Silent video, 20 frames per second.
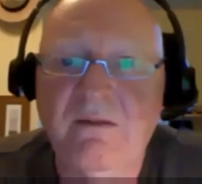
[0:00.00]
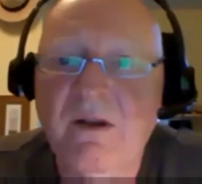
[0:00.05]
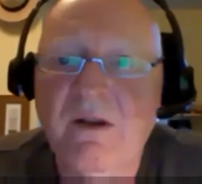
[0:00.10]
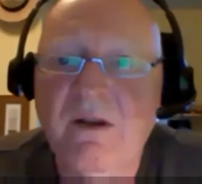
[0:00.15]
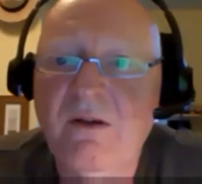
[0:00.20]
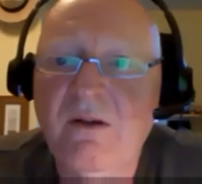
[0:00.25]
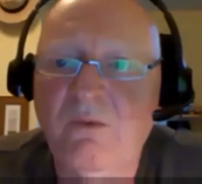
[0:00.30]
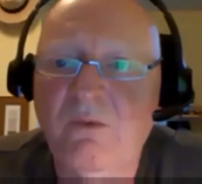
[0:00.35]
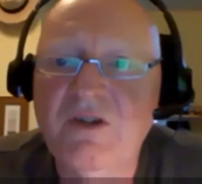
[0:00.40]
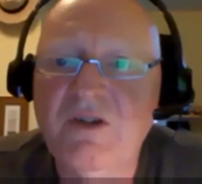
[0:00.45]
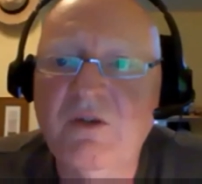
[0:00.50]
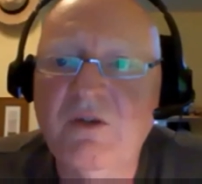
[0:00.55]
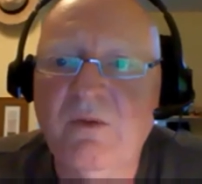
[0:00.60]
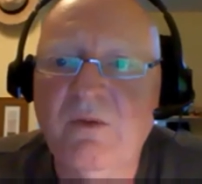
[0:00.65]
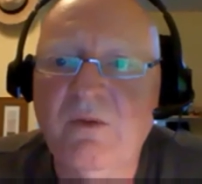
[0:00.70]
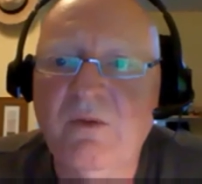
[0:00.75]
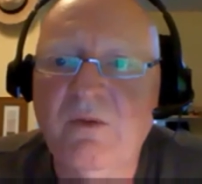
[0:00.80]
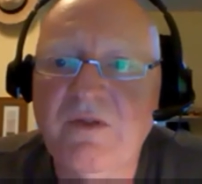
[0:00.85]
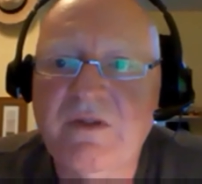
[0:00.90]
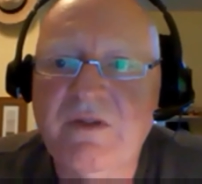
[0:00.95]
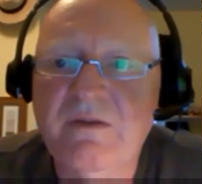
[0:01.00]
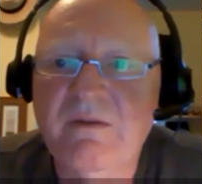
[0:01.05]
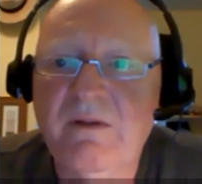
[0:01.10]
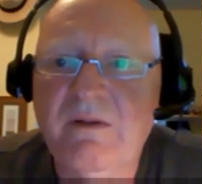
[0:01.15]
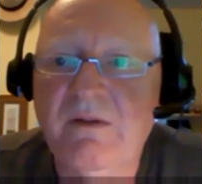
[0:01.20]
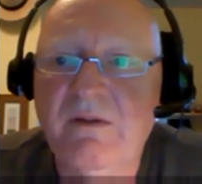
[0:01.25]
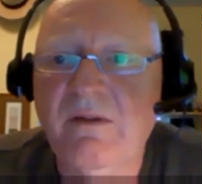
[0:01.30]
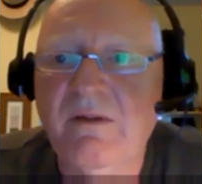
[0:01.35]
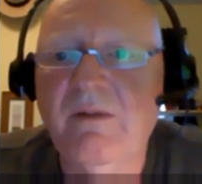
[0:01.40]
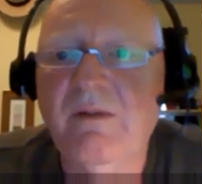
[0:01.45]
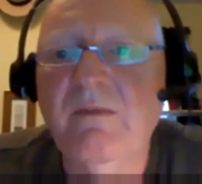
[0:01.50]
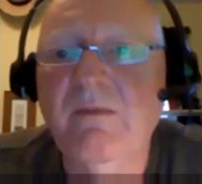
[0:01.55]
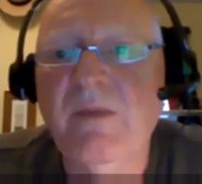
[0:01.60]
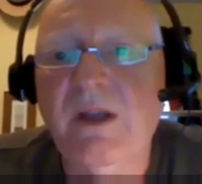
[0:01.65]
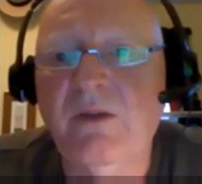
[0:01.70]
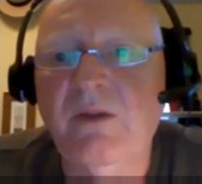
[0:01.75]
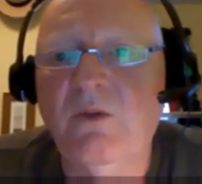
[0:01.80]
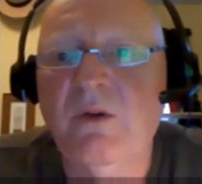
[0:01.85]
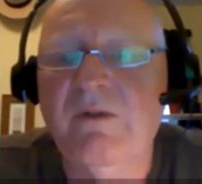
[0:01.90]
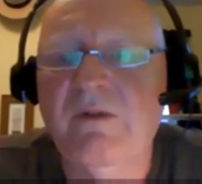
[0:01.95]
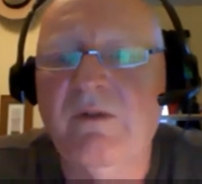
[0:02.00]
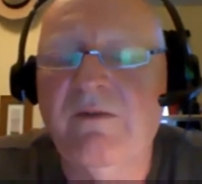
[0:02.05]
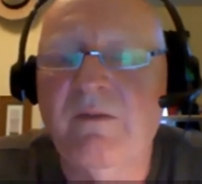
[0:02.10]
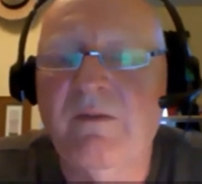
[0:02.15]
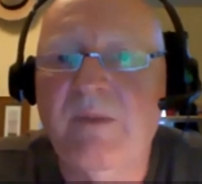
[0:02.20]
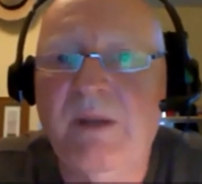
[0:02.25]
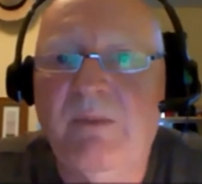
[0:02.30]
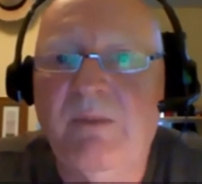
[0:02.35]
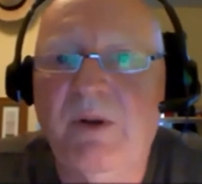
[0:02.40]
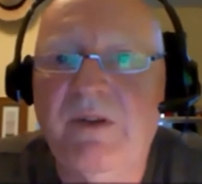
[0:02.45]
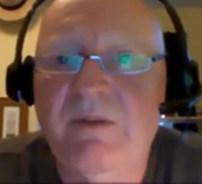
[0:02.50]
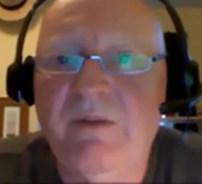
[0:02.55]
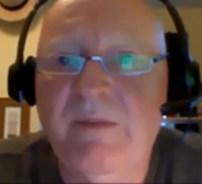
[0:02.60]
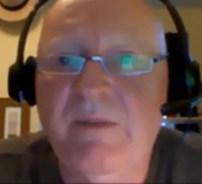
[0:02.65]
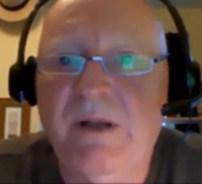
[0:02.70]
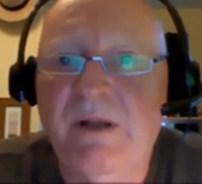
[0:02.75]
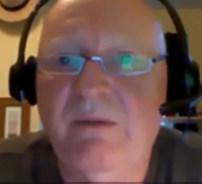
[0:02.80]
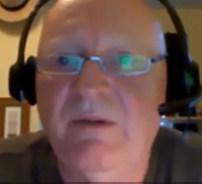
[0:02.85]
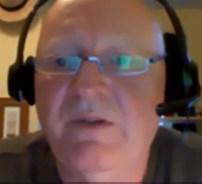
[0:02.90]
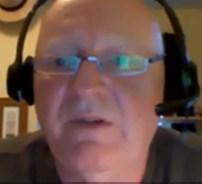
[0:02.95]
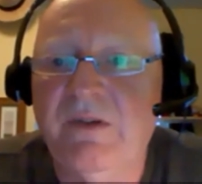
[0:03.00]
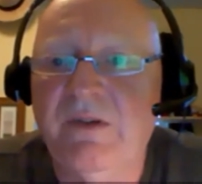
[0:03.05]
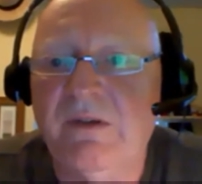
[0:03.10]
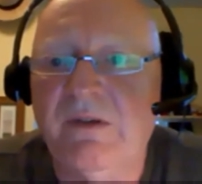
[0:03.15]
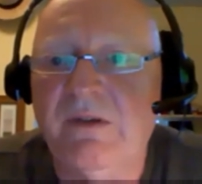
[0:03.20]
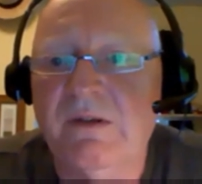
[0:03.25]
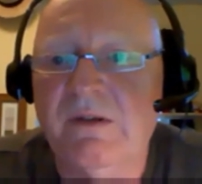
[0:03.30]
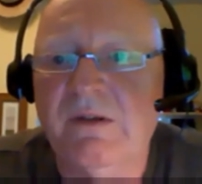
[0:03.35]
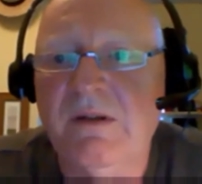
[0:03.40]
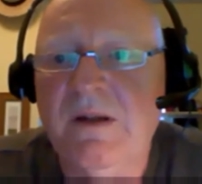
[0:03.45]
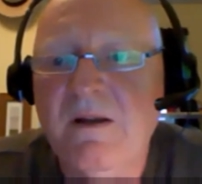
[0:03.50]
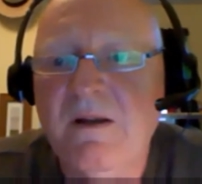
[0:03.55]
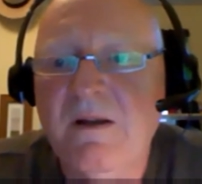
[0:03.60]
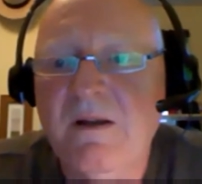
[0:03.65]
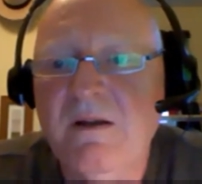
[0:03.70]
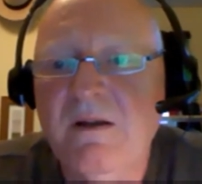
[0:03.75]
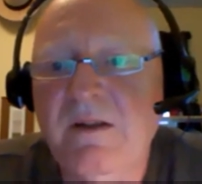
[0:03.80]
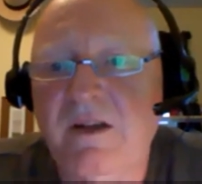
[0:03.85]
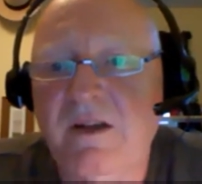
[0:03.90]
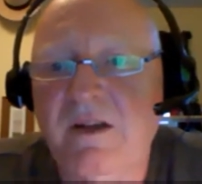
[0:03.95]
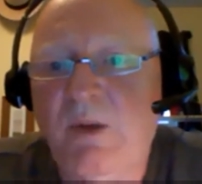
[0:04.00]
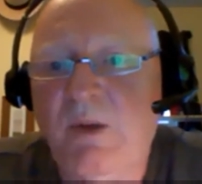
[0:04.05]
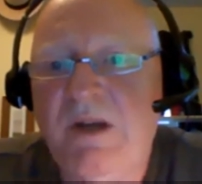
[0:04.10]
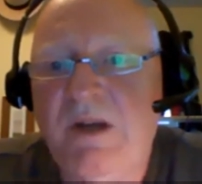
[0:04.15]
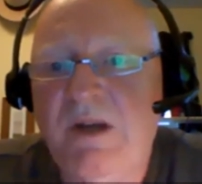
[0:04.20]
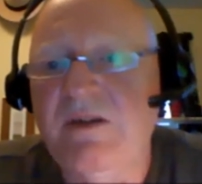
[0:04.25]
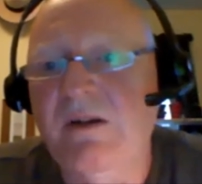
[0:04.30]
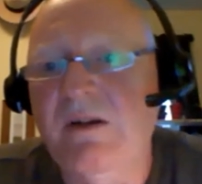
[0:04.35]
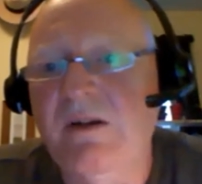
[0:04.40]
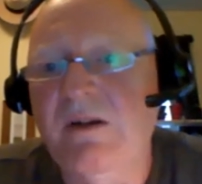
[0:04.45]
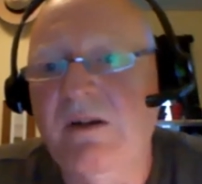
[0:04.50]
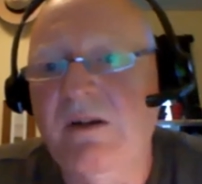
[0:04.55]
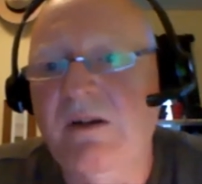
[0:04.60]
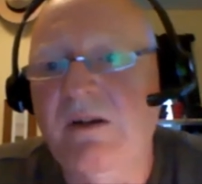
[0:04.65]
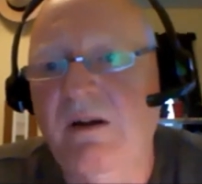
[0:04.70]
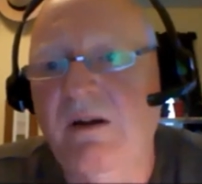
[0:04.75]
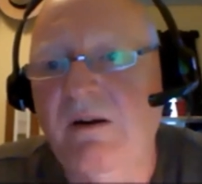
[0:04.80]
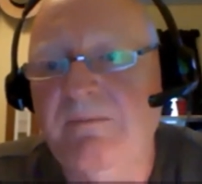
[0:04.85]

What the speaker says: rituals in order for people to be able to express their